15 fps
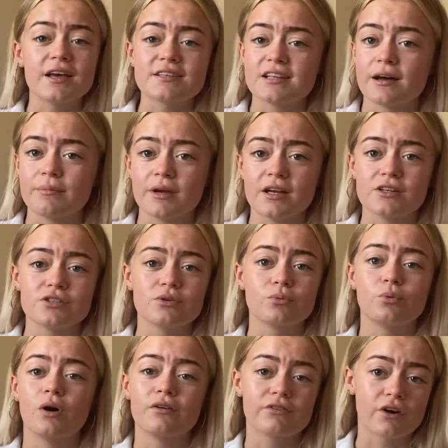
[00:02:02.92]
damaged.
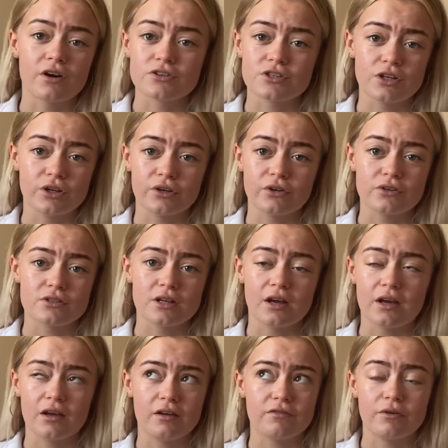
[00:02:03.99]
What have I got to lose? Like
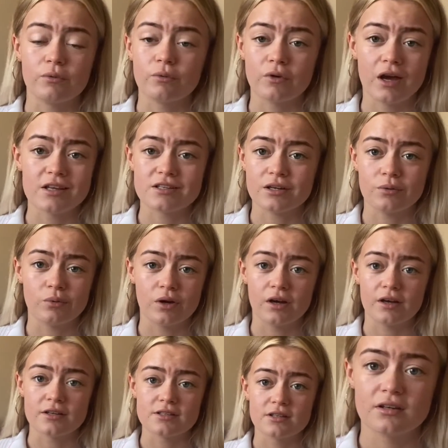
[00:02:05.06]
if it gets any
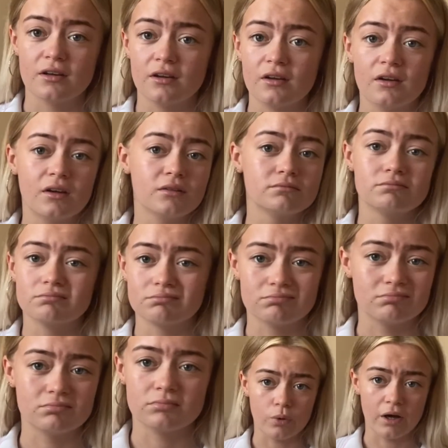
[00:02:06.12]
worse,
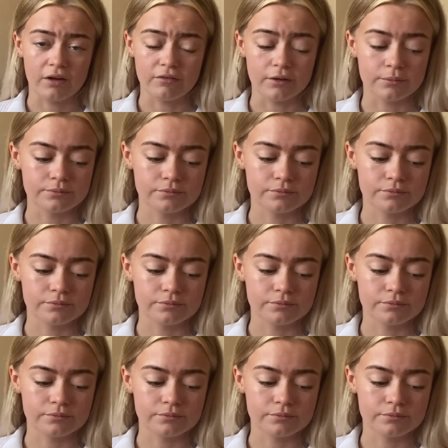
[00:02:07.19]
whatever.